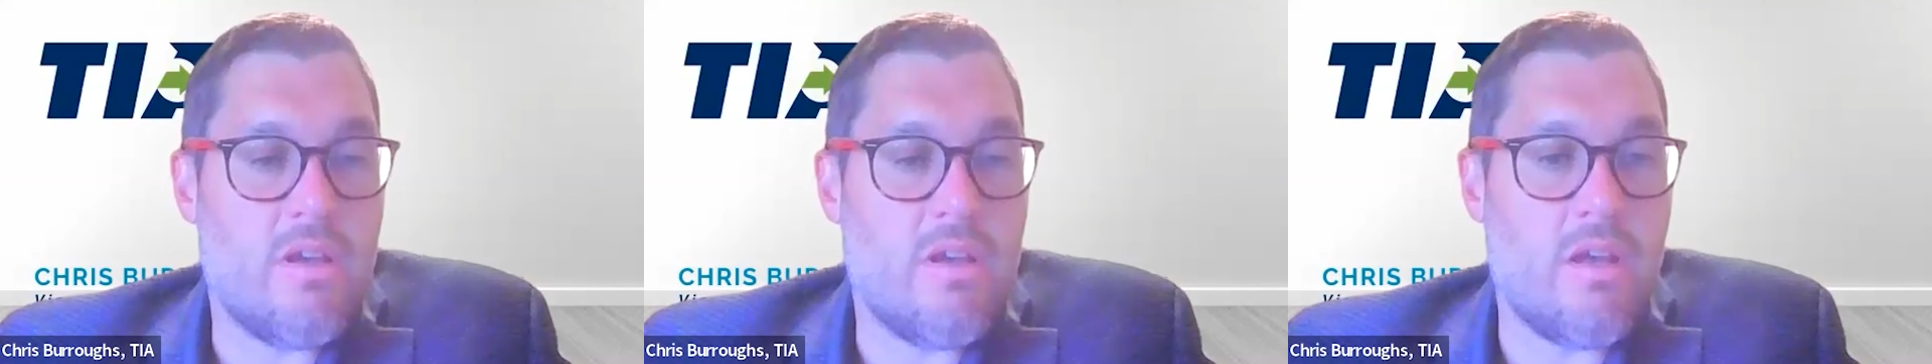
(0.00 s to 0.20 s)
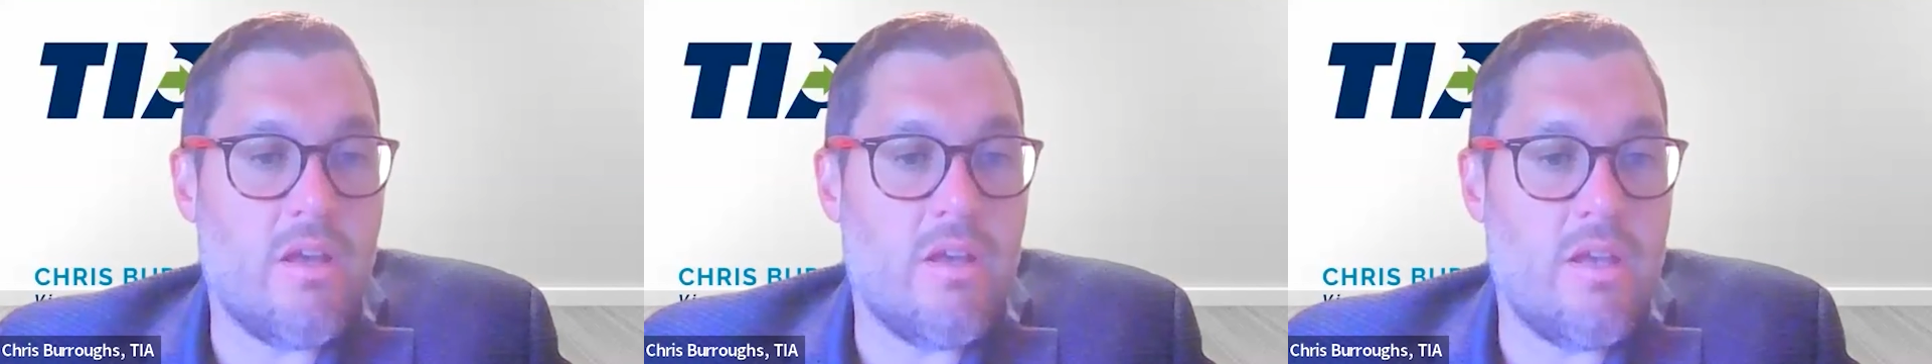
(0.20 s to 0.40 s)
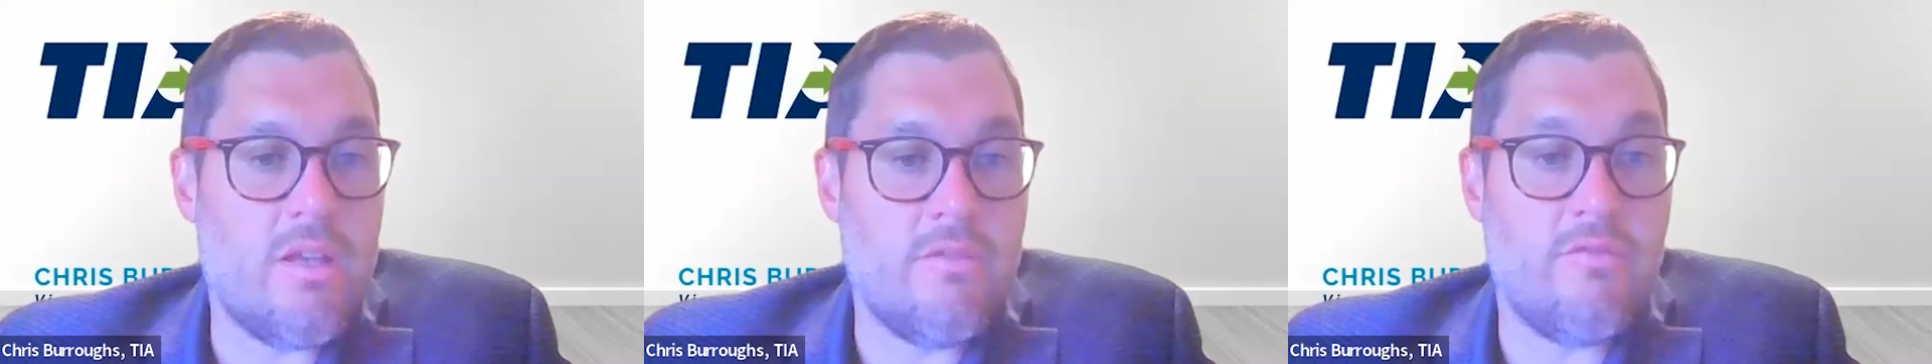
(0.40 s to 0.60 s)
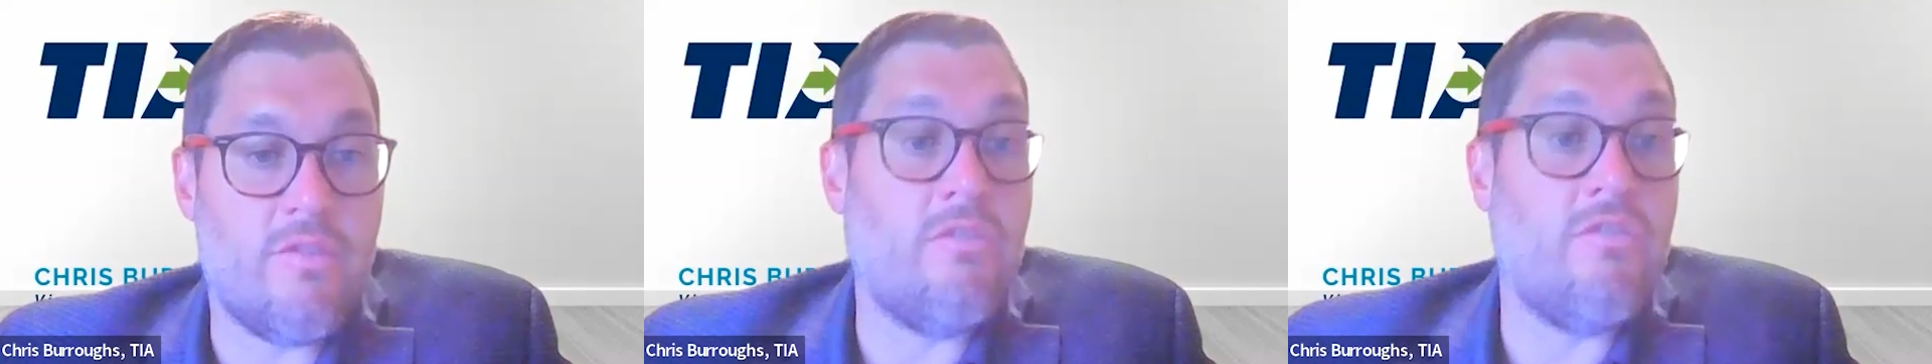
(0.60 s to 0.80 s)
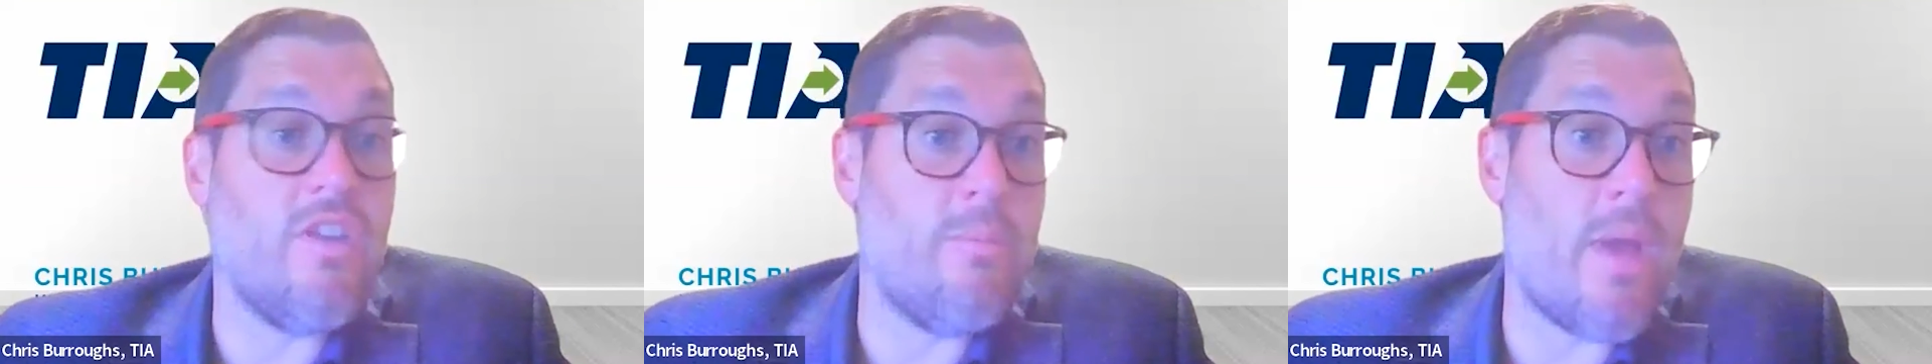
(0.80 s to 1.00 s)

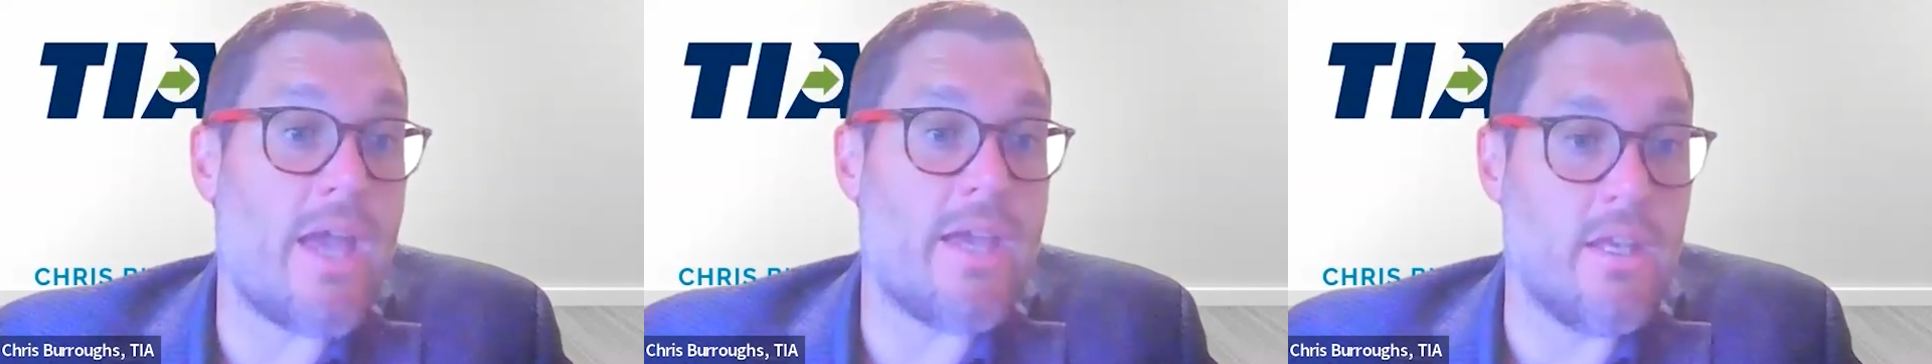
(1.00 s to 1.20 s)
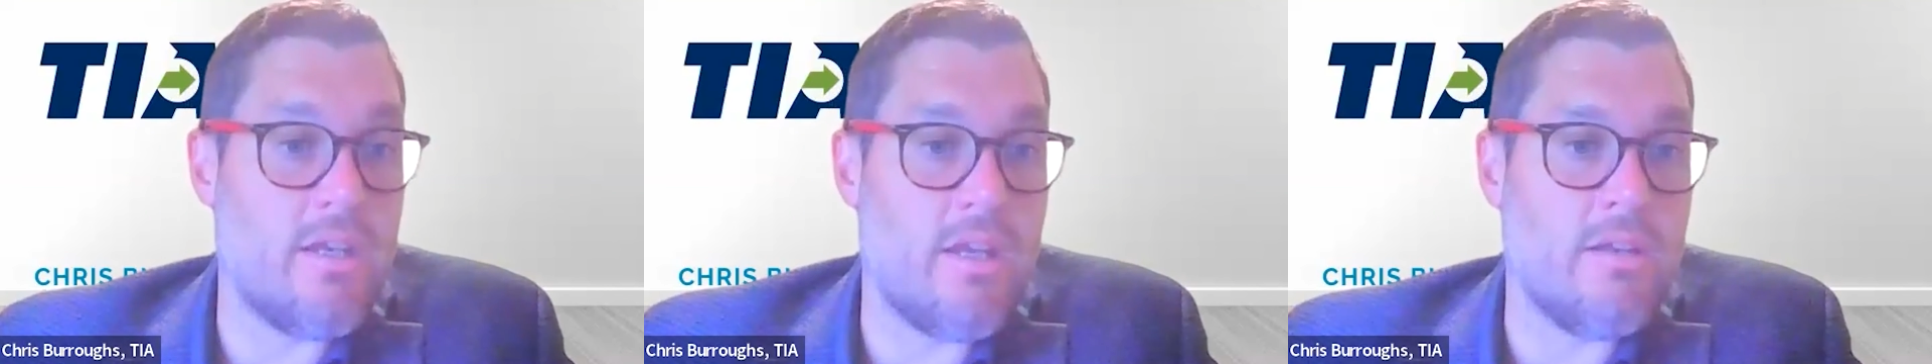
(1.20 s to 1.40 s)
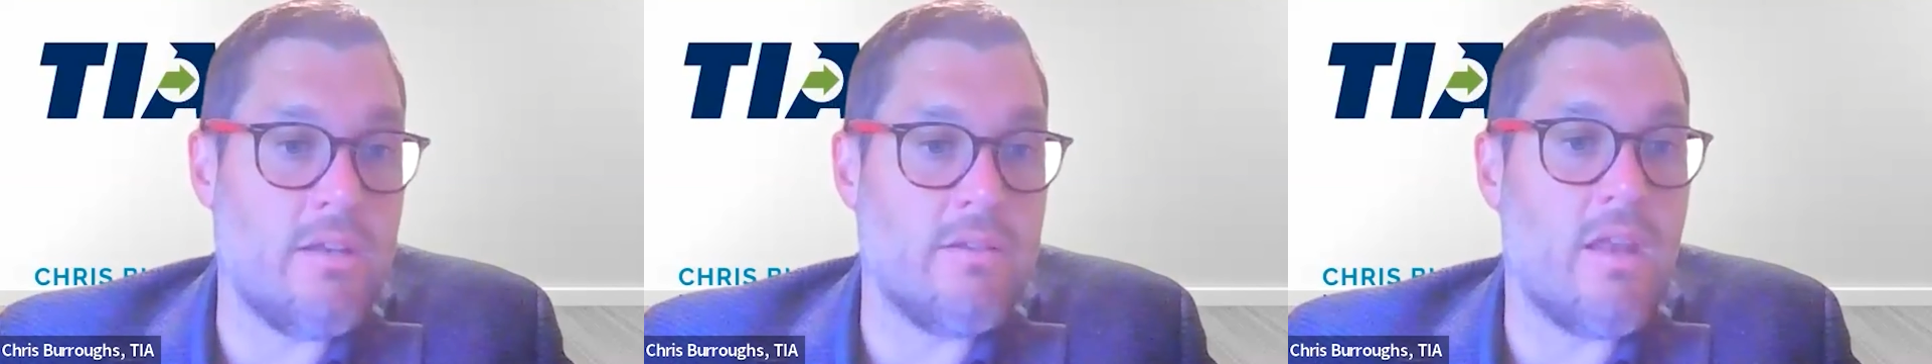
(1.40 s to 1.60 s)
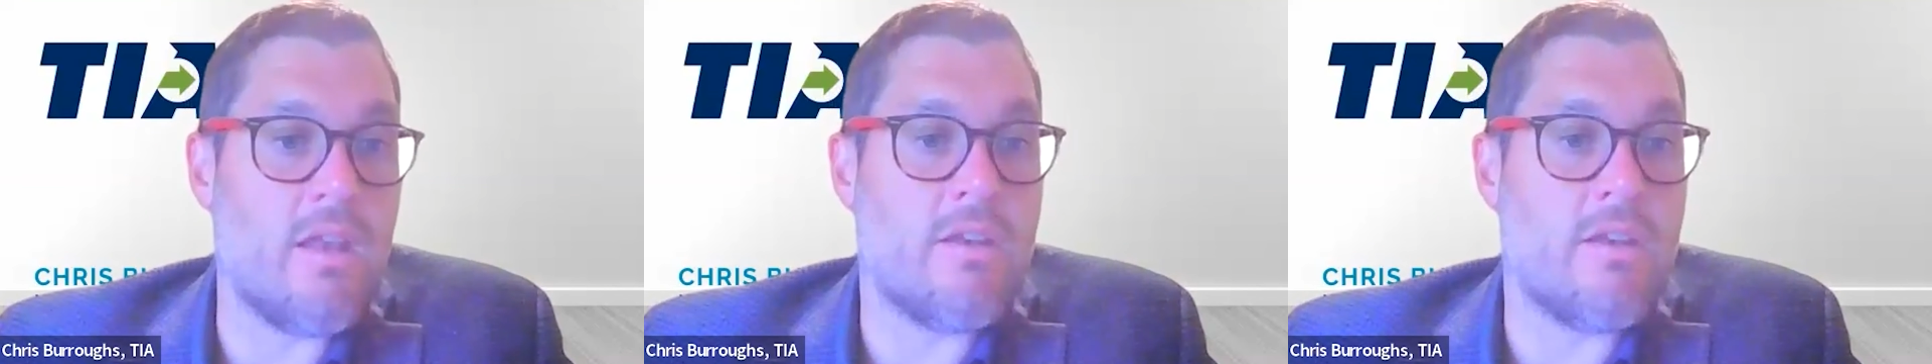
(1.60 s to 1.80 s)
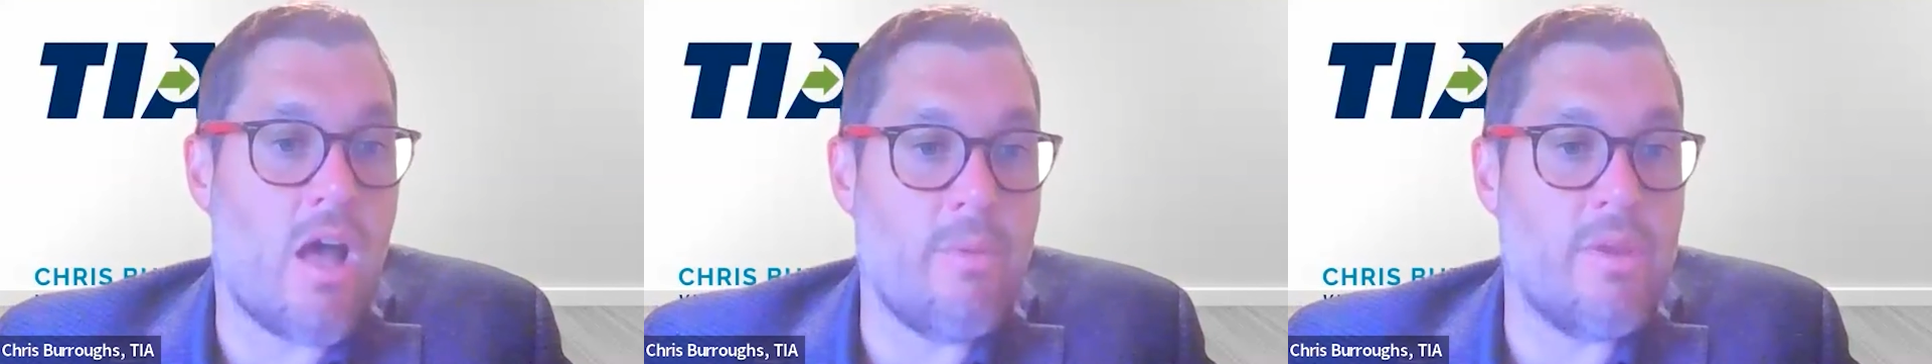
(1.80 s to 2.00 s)
and feedback
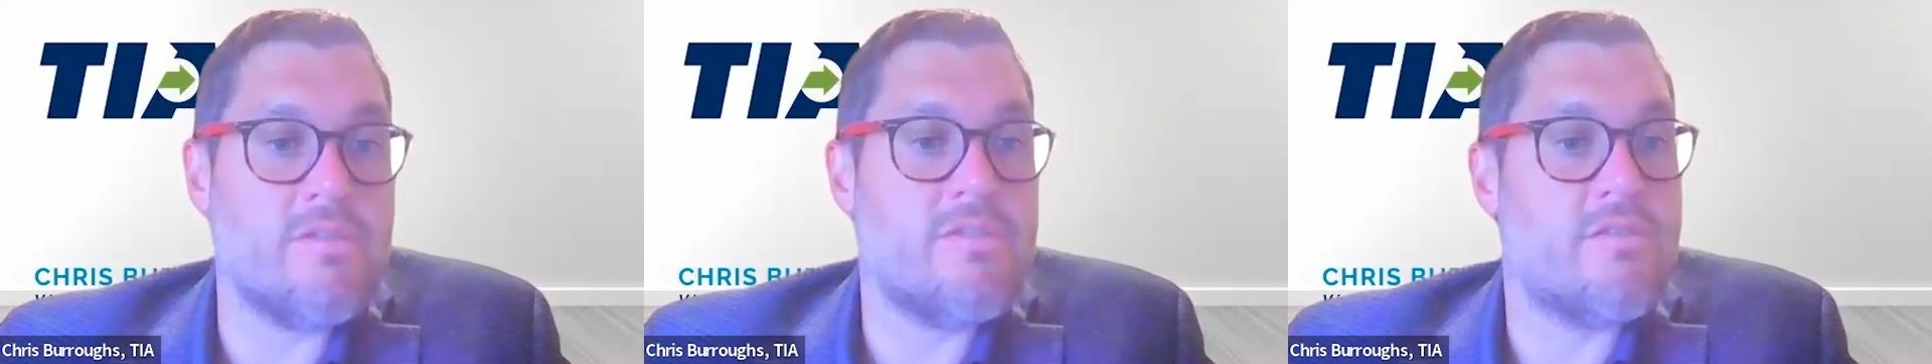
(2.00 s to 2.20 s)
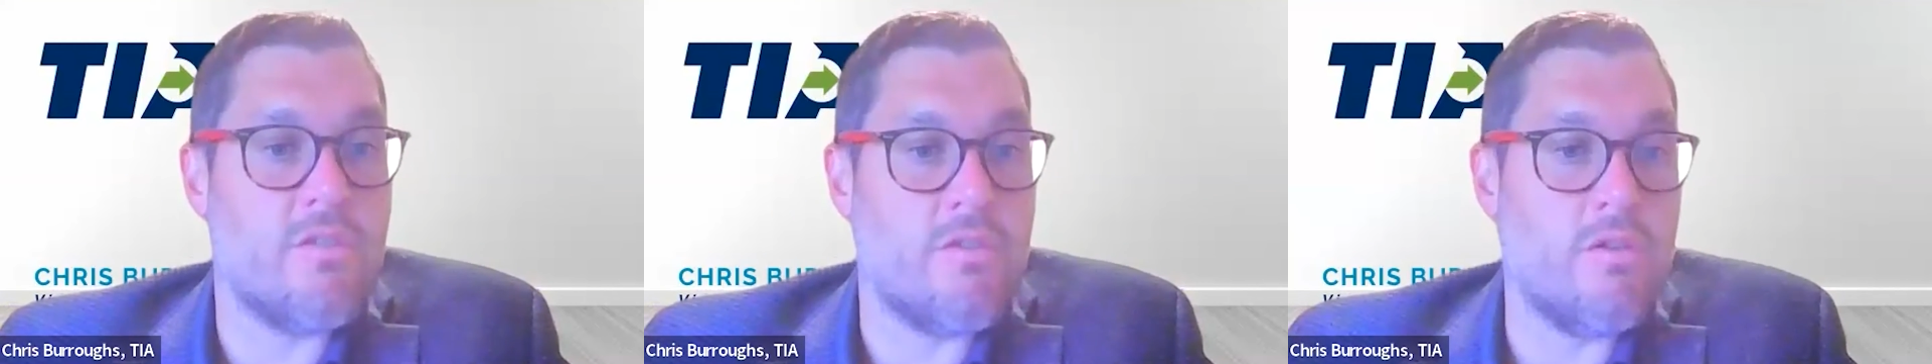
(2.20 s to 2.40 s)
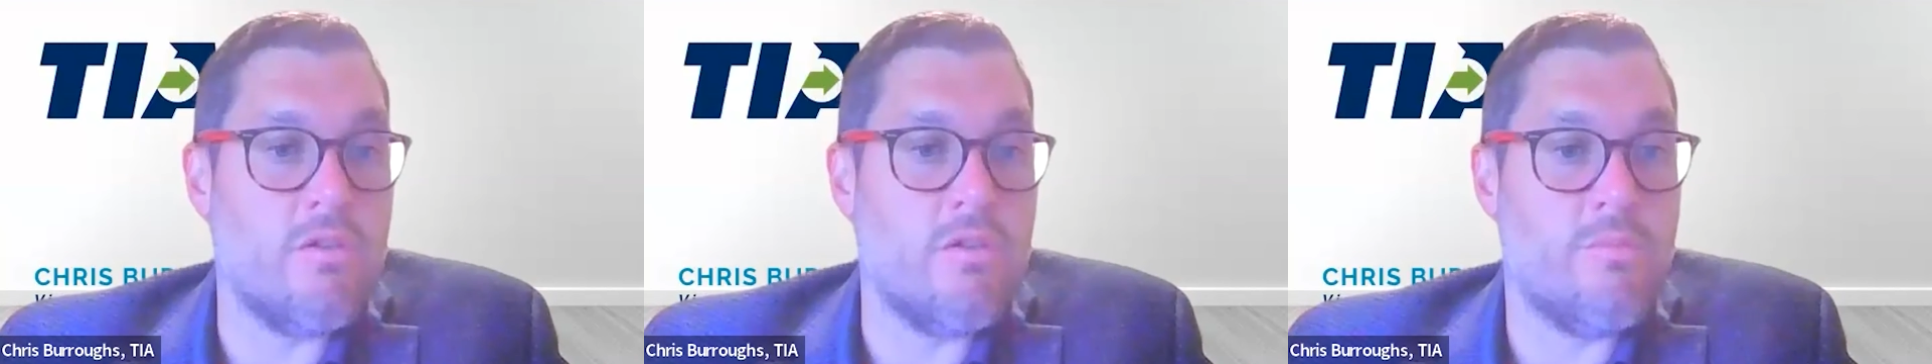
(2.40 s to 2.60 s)
and comments to